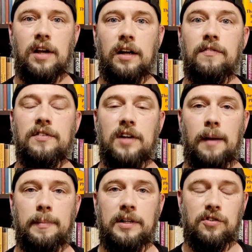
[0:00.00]
this kind of
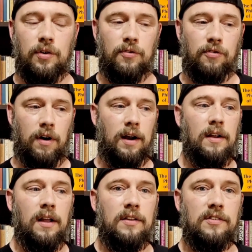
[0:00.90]
diamond sutra.
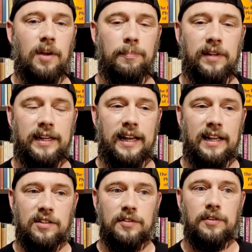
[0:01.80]
Something
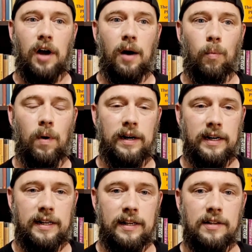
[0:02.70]
is not what
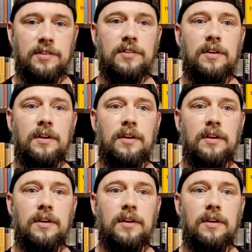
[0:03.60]
it is,